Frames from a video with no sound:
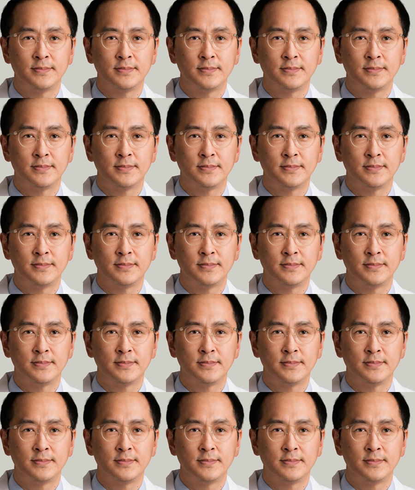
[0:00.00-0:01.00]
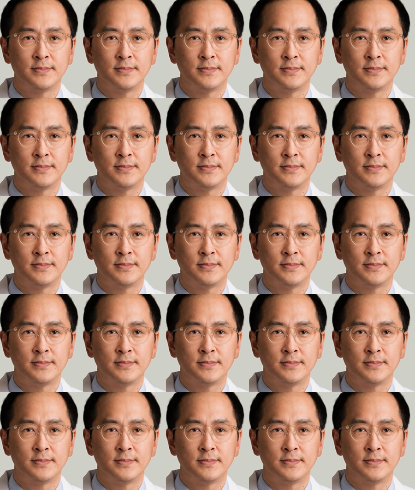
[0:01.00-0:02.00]

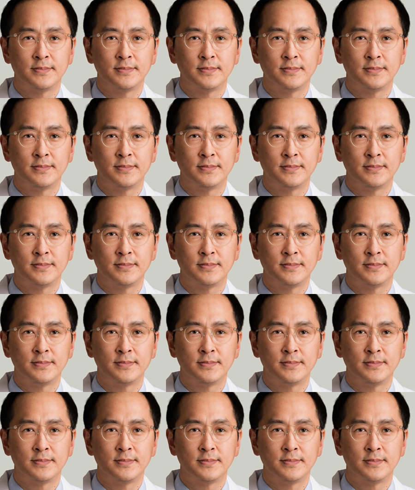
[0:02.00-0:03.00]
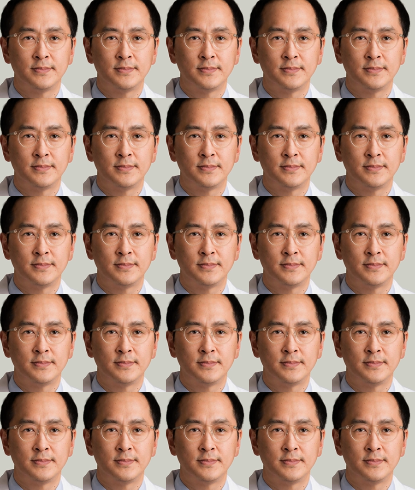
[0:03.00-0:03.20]
The face doesn't move, so there is nothing to read.